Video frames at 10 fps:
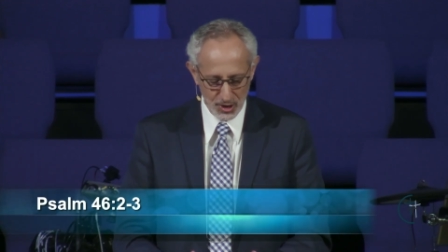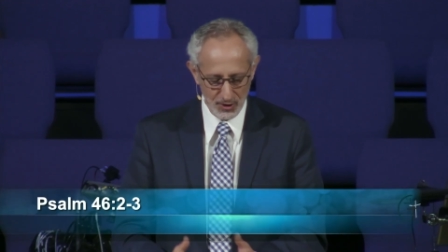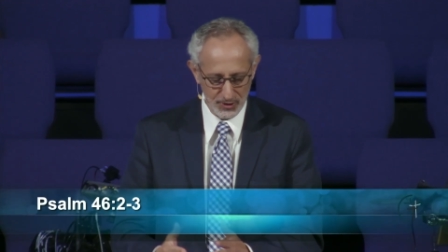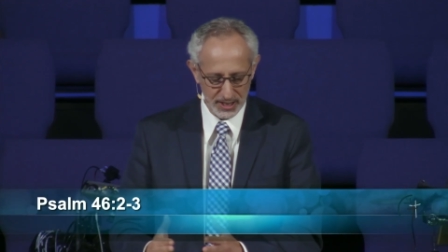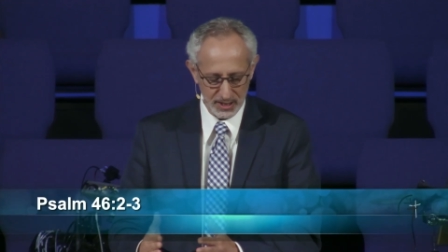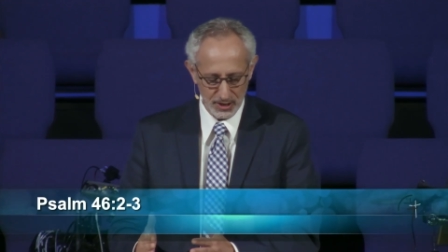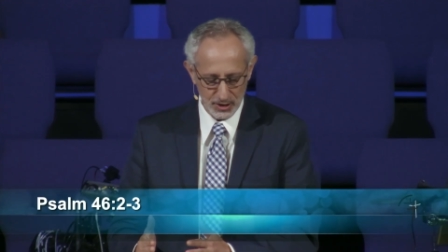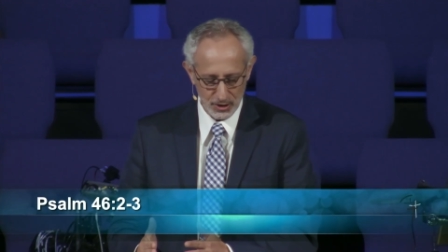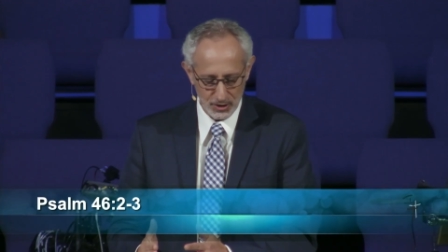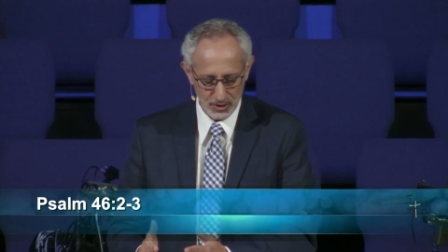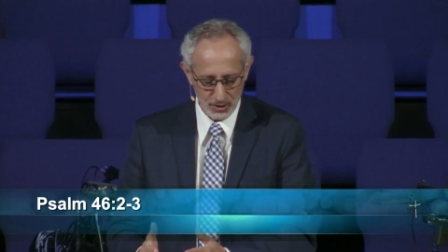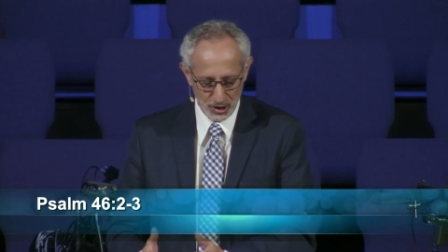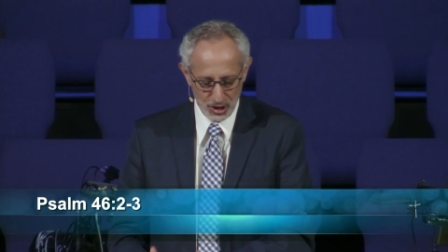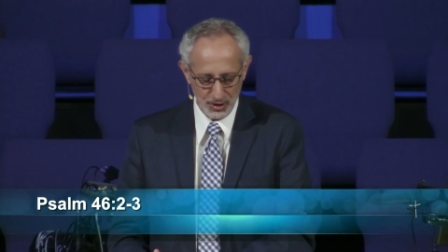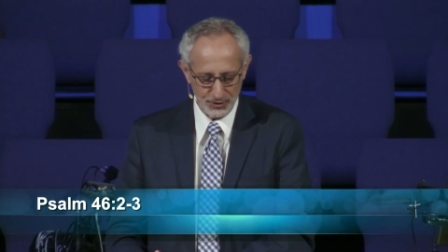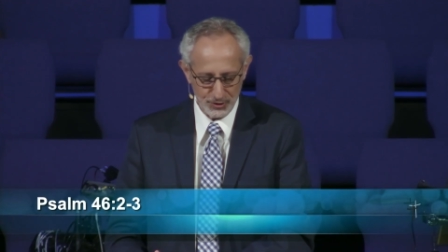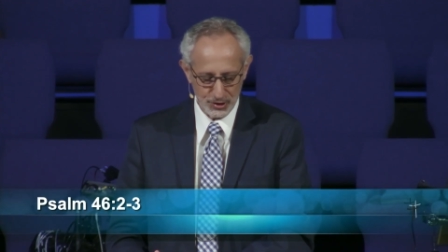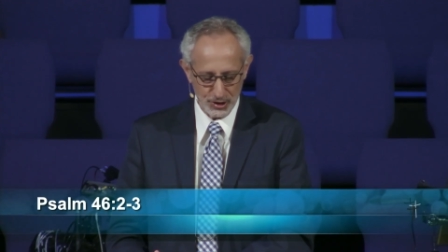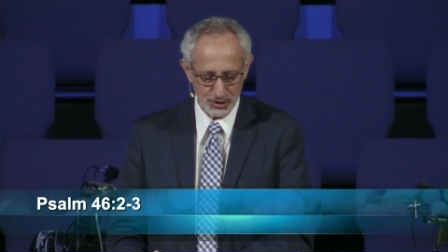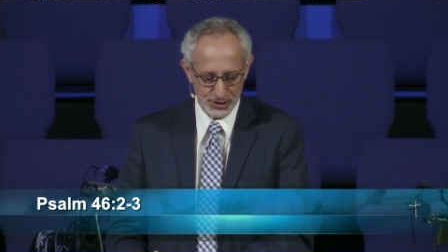though the earth
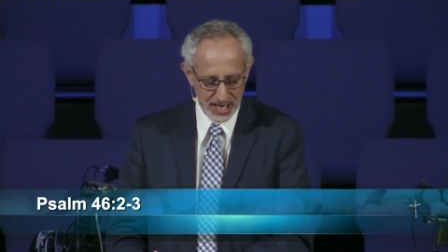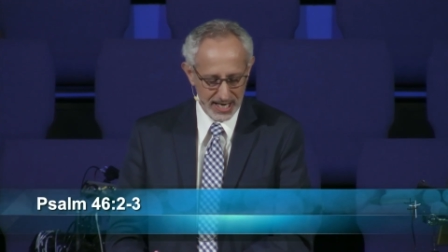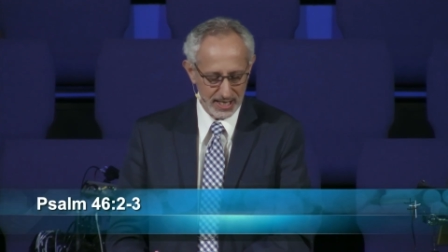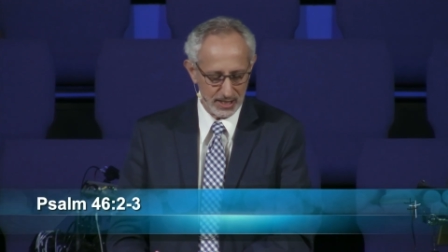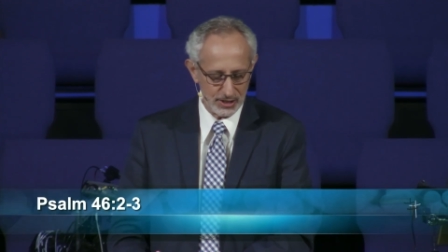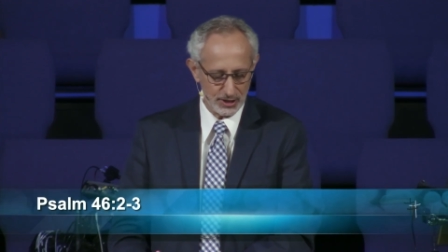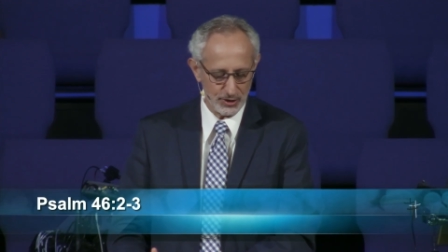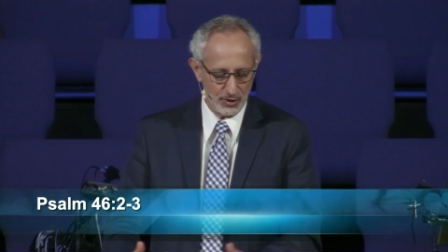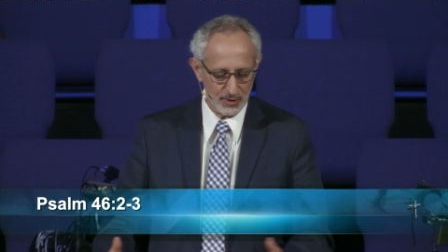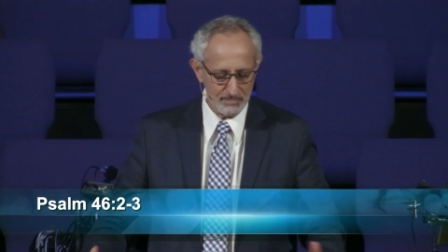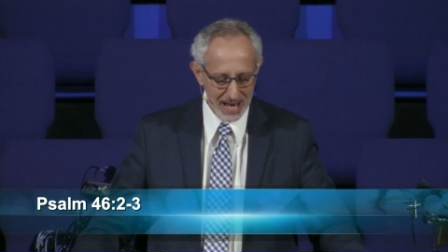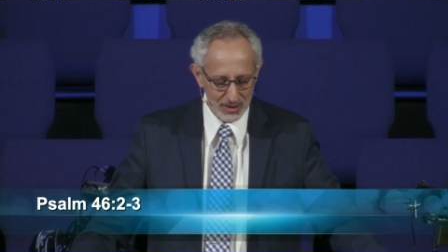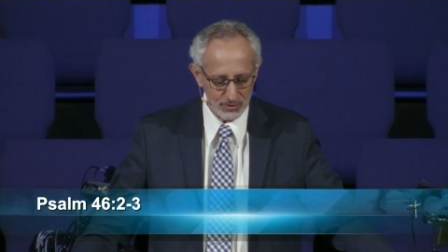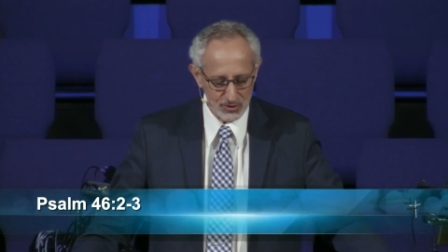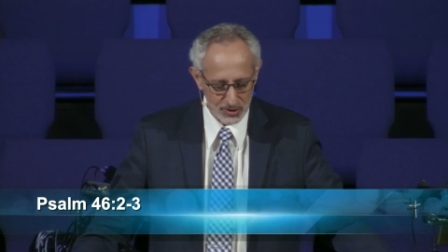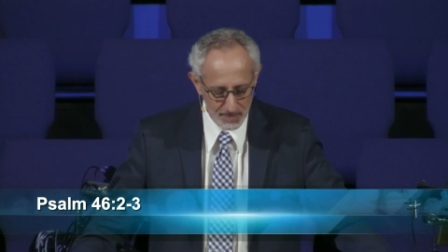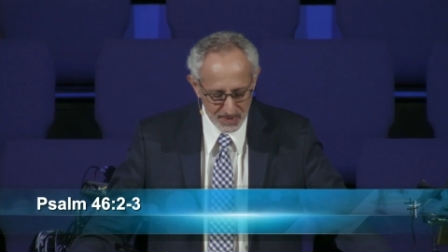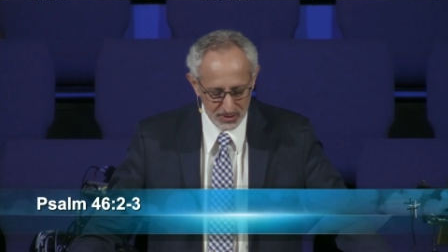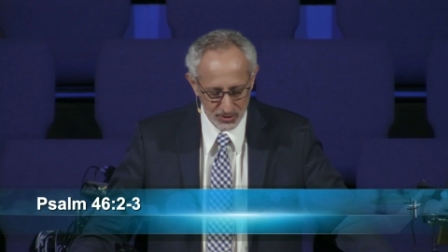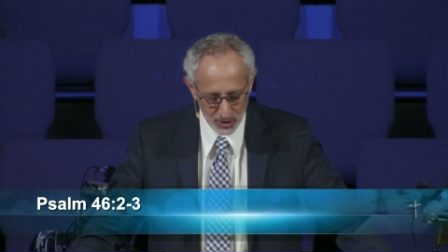should change and though the mountains
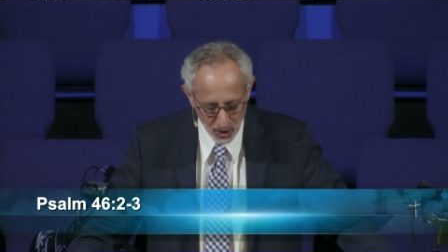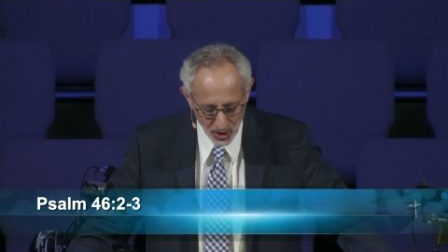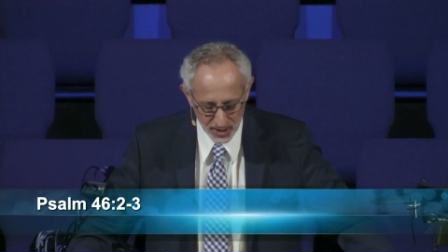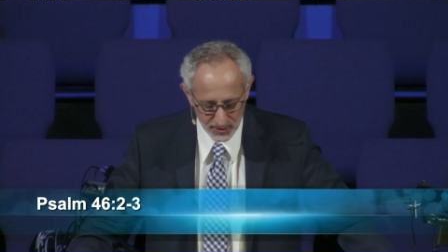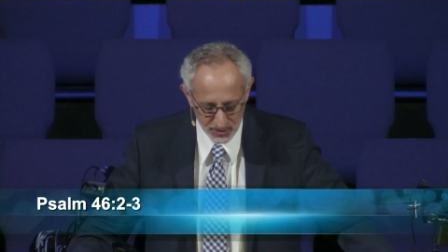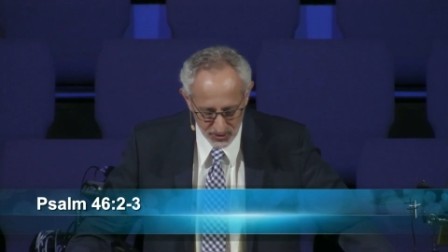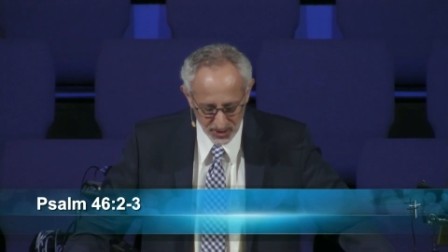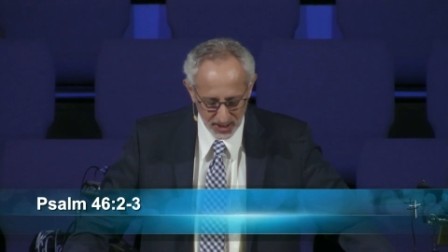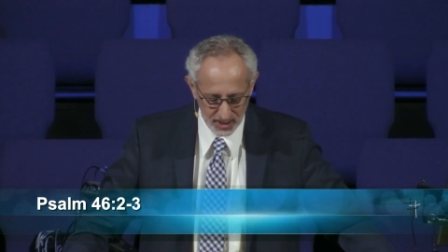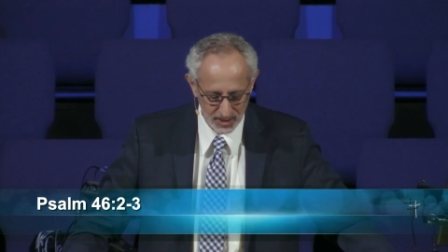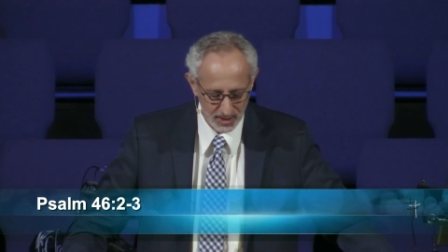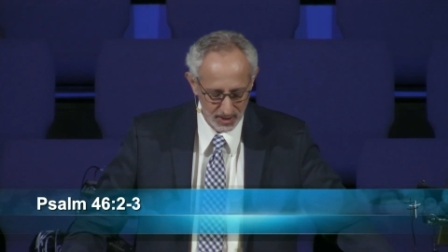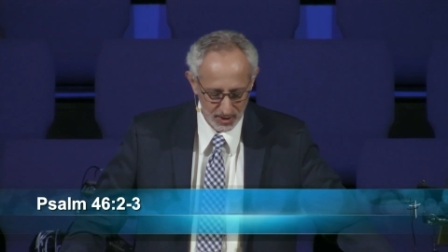slip into the heart of the sea